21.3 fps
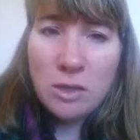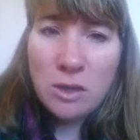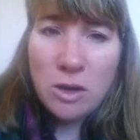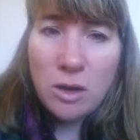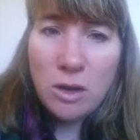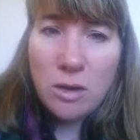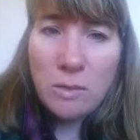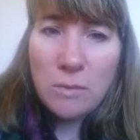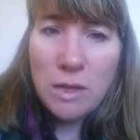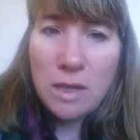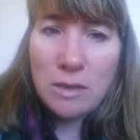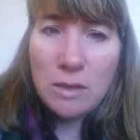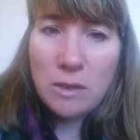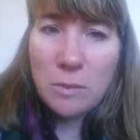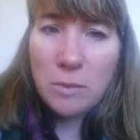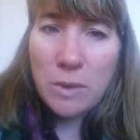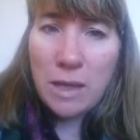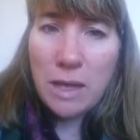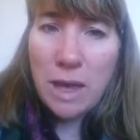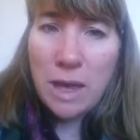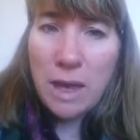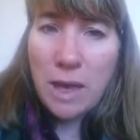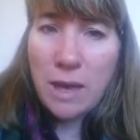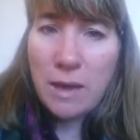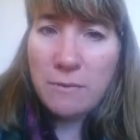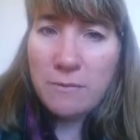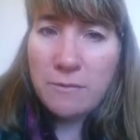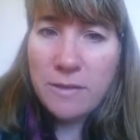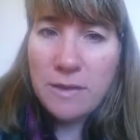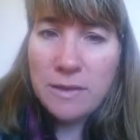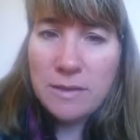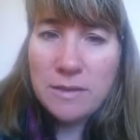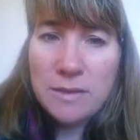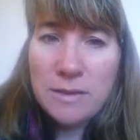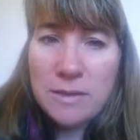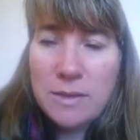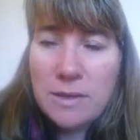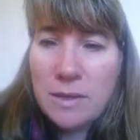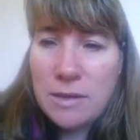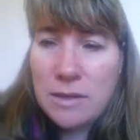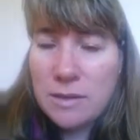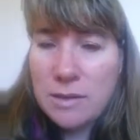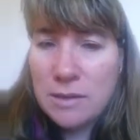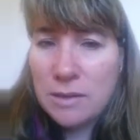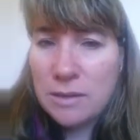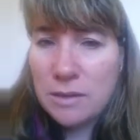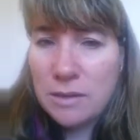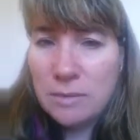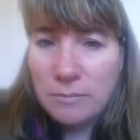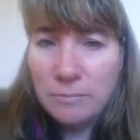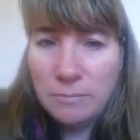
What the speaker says: economy that we have is that